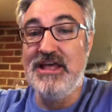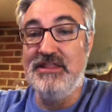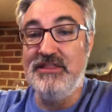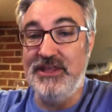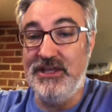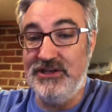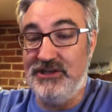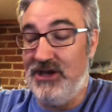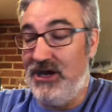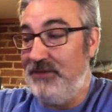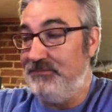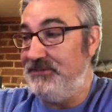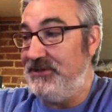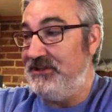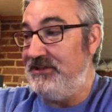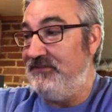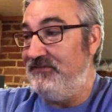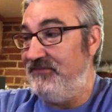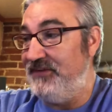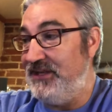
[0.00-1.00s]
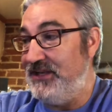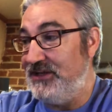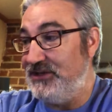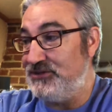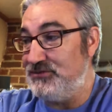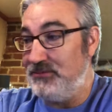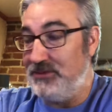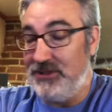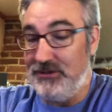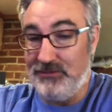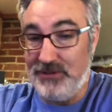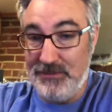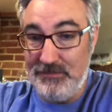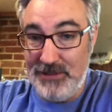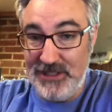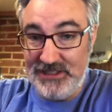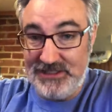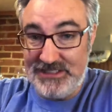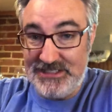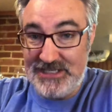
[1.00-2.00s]
They adopted the Phoenix when they
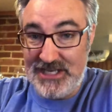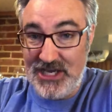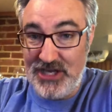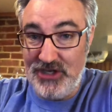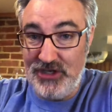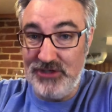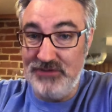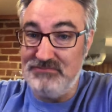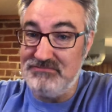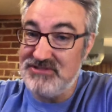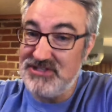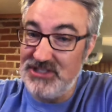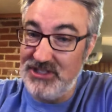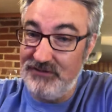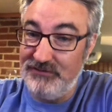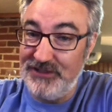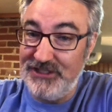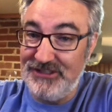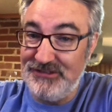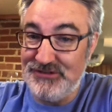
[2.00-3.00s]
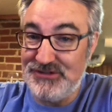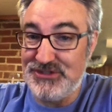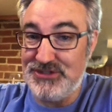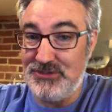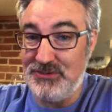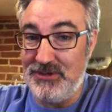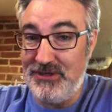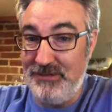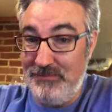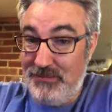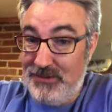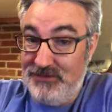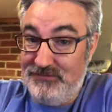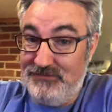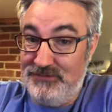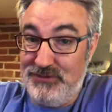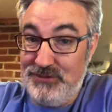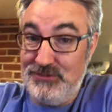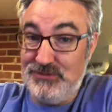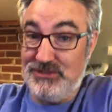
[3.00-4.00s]
rebuilt the town. It's a lovely little story, apart
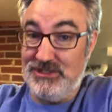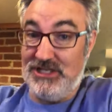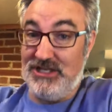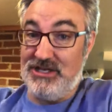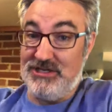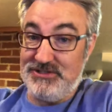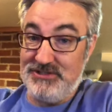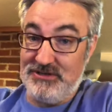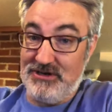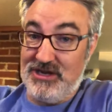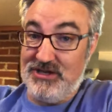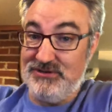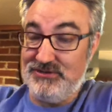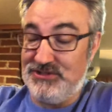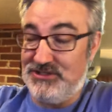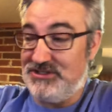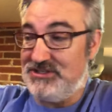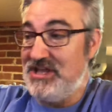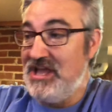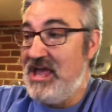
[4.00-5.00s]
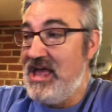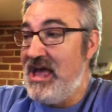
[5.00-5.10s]
from those that lost their houses.